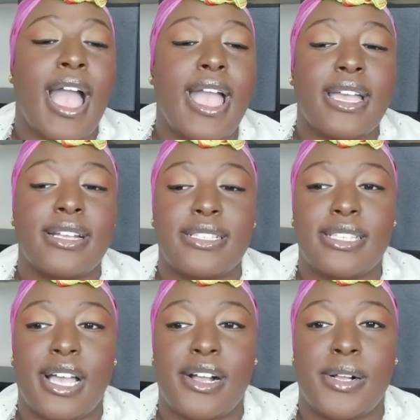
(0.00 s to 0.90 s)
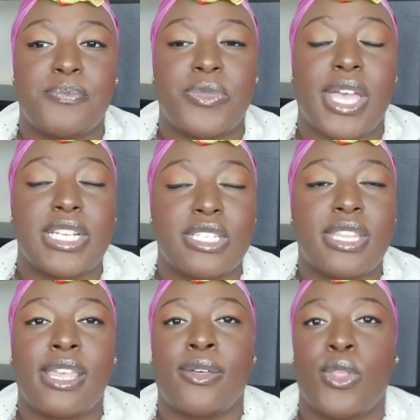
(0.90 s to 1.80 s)
and I just
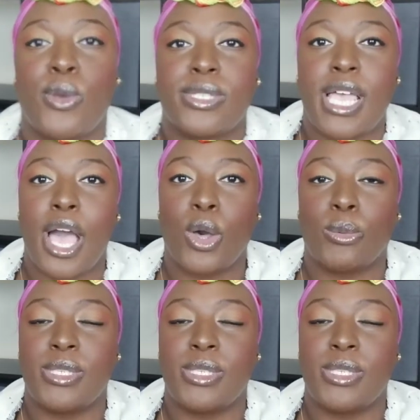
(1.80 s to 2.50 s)
think those help